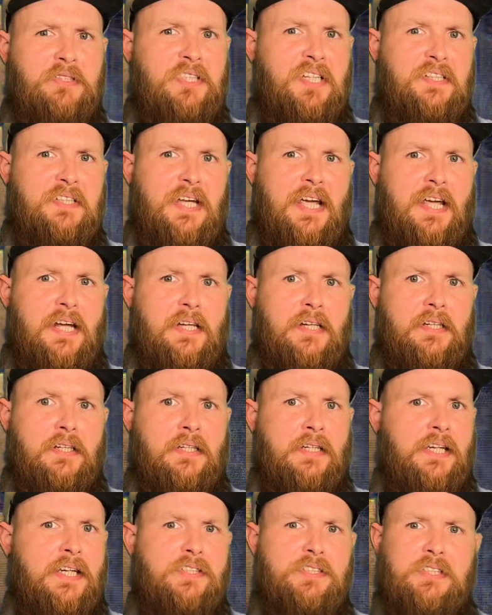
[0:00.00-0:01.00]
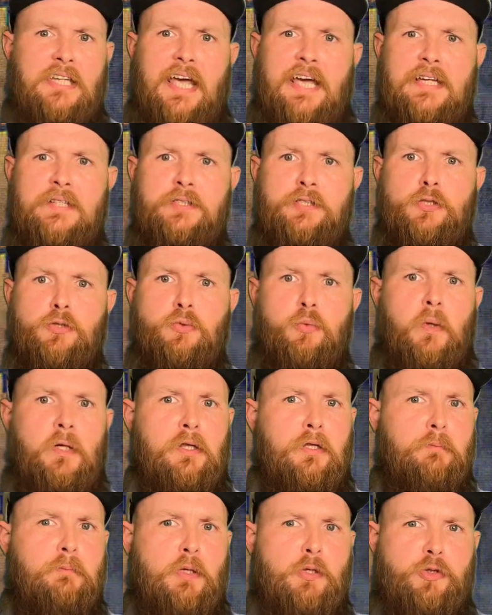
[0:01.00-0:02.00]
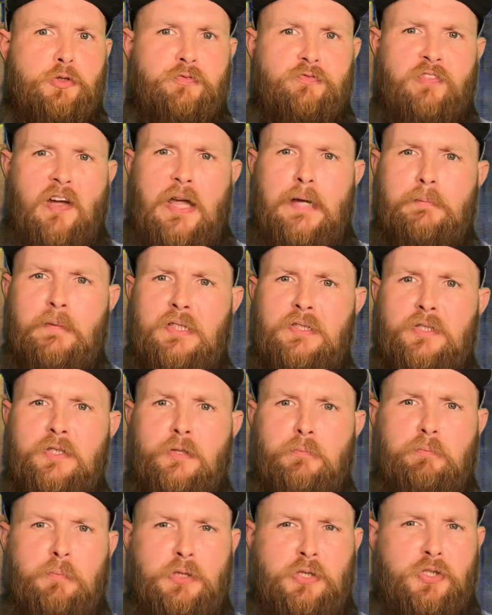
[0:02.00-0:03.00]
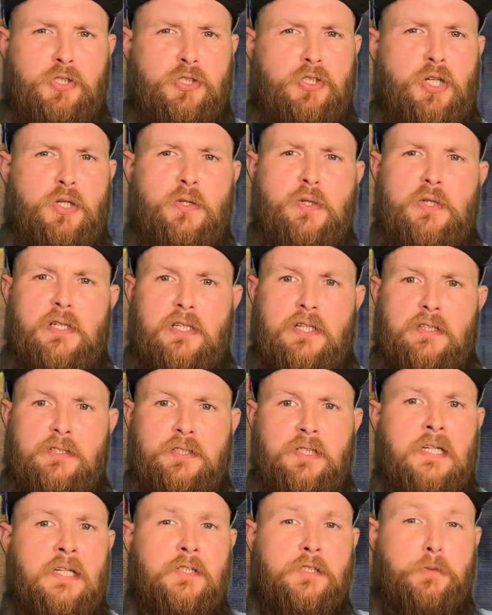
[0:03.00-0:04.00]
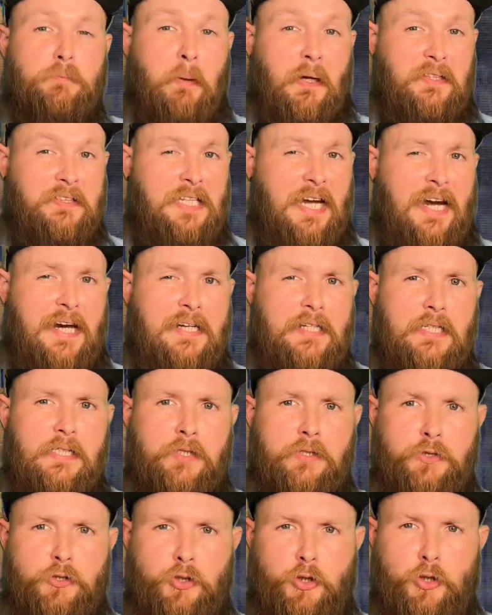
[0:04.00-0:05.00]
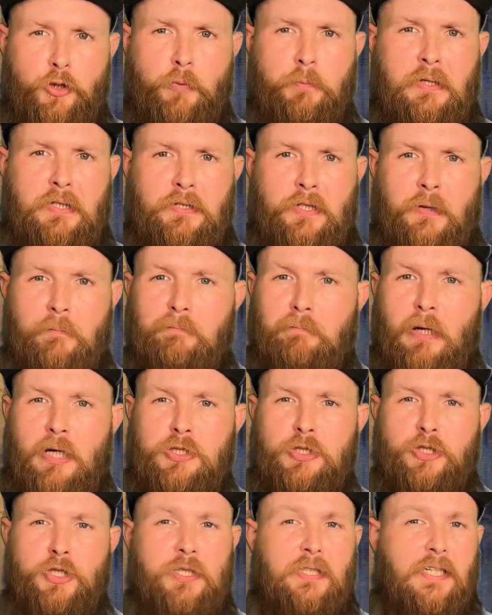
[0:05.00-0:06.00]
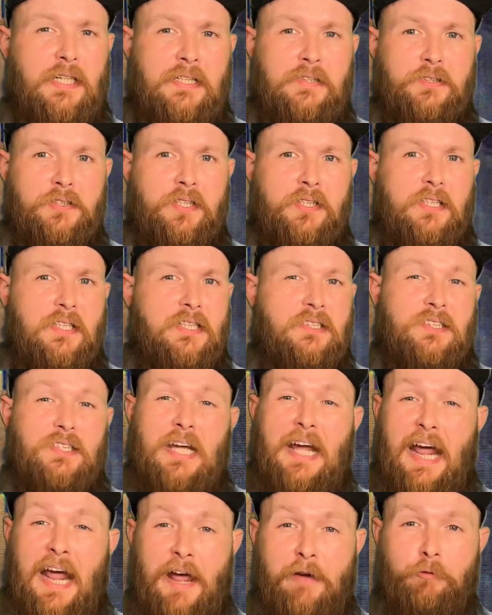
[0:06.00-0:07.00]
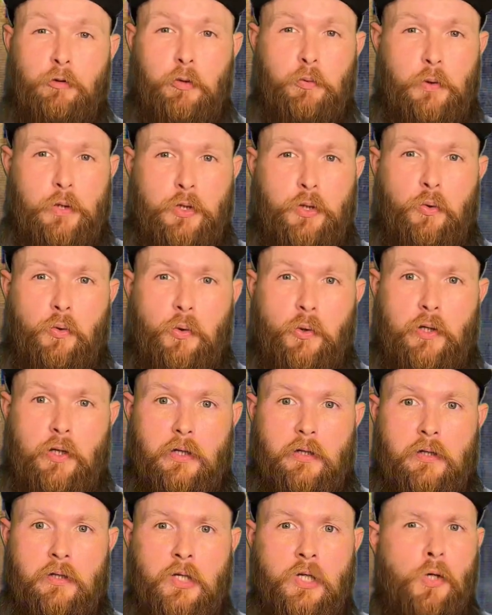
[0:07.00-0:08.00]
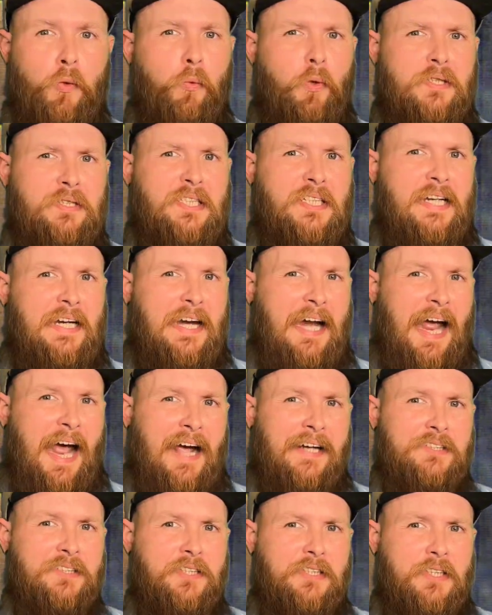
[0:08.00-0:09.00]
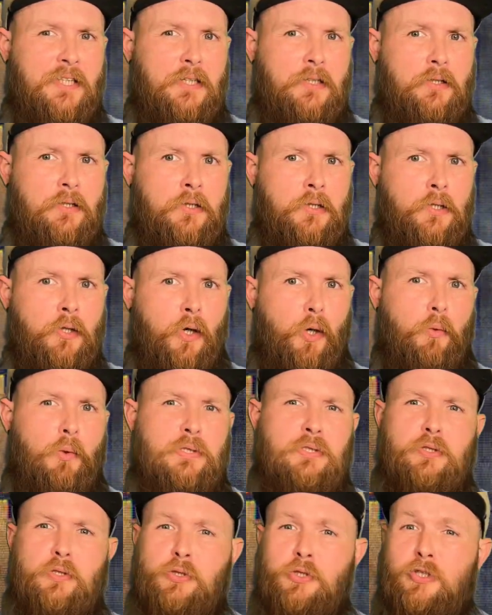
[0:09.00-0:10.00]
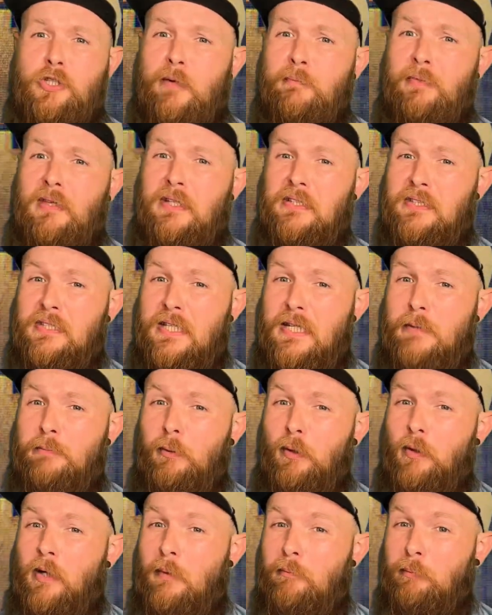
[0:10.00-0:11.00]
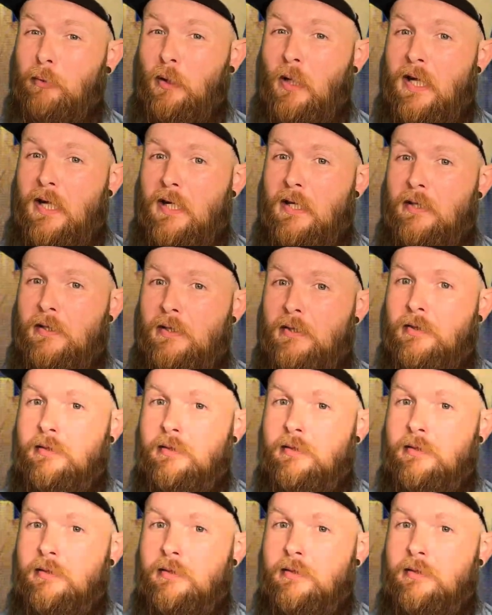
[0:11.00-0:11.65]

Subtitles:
today, his case is one of the most famous and mysterious spontaneous human combustion incidents ever recorded. Was it an accident, or was there something deeper at play?